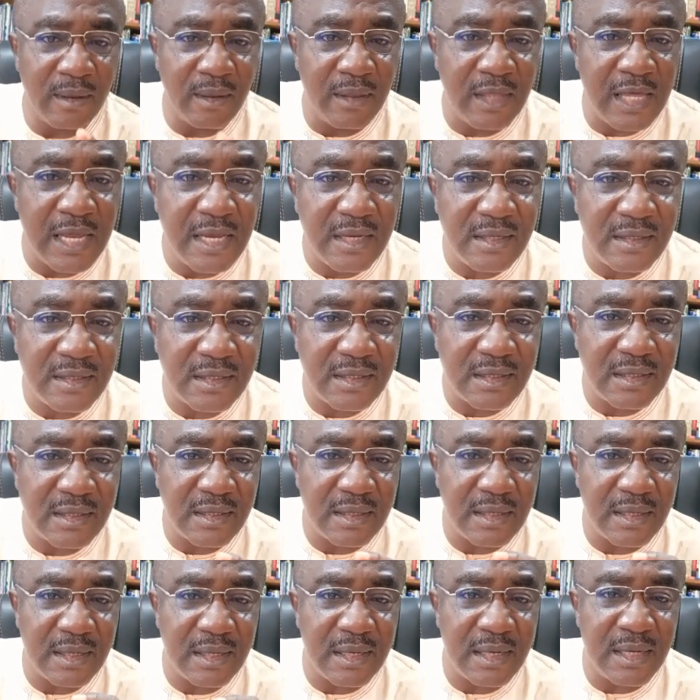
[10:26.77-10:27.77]
This
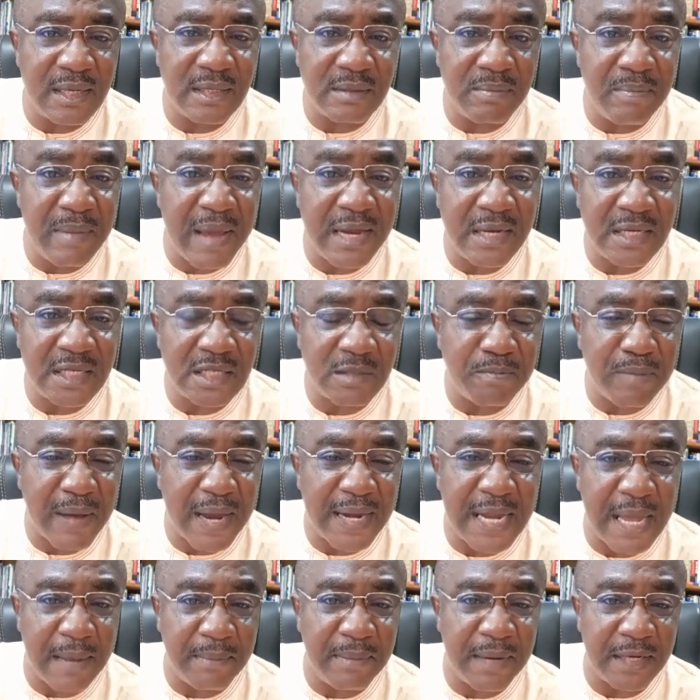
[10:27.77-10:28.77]
is Men's
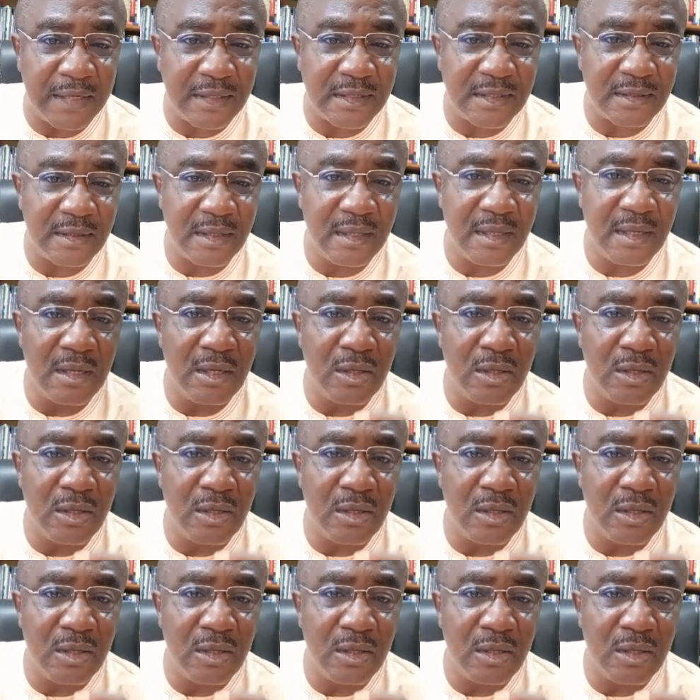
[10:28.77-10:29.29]
Parliament.